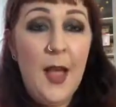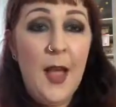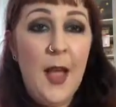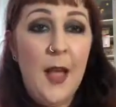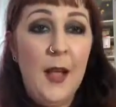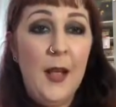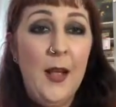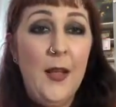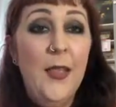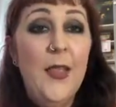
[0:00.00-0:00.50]

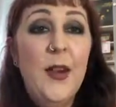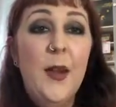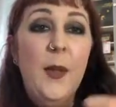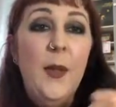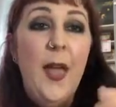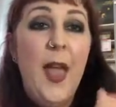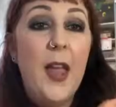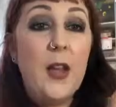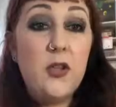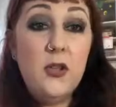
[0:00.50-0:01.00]
a
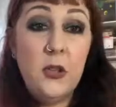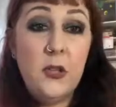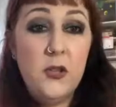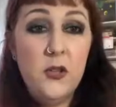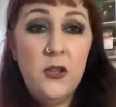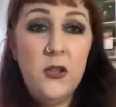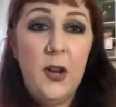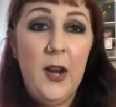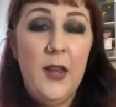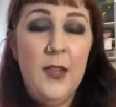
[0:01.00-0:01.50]
little extra
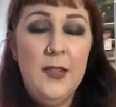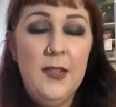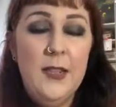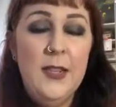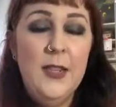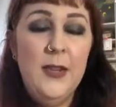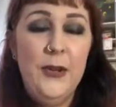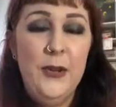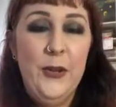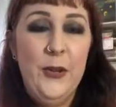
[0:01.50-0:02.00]
strength
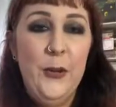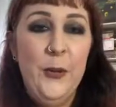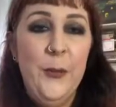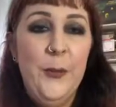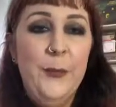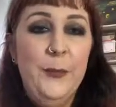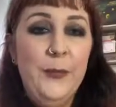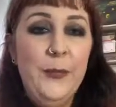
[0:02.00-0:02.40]
to